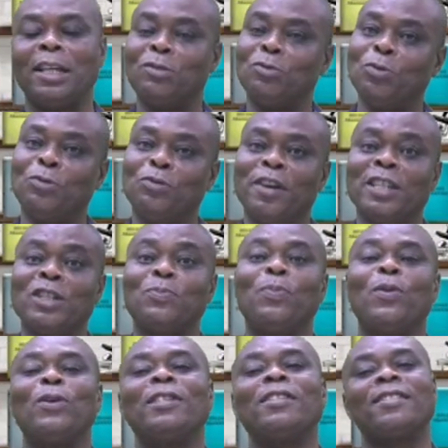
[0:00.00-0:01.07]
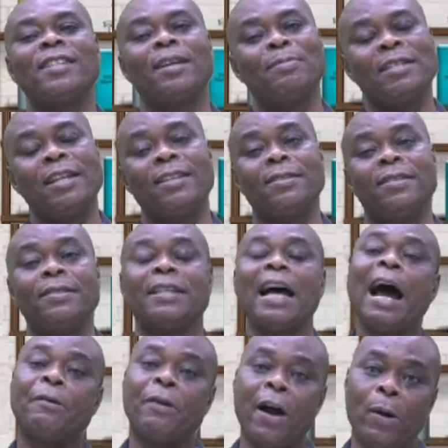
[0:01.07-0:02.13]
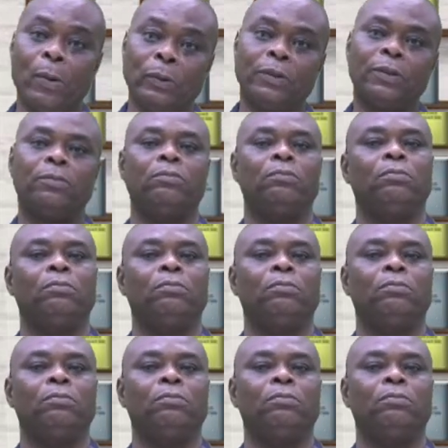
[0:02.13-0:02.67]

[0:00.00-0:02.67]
is to transport substances around.